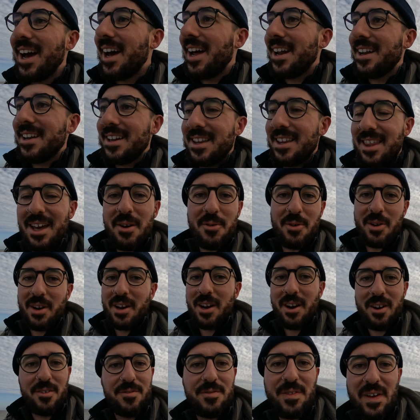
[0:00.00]
And they were
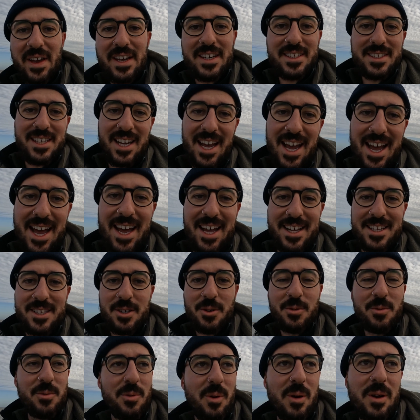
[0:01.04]
not fazed
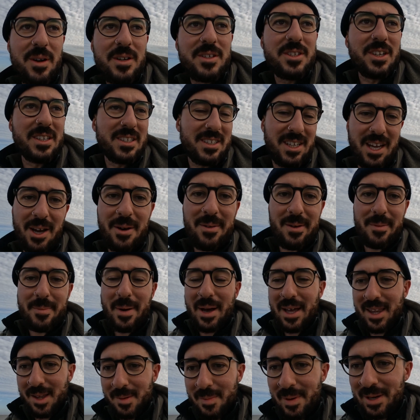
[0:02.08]
at all, just going
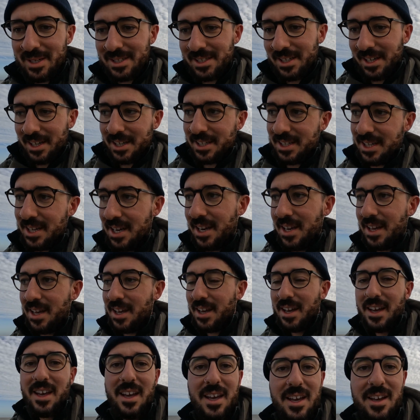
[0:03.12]
about their business,
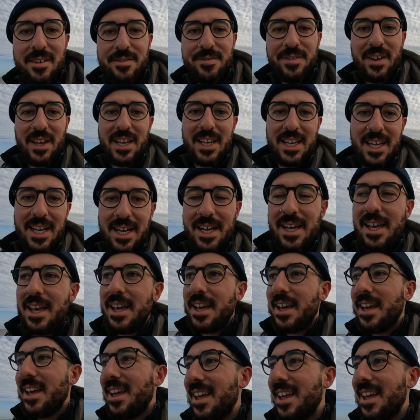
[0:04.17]
feeding.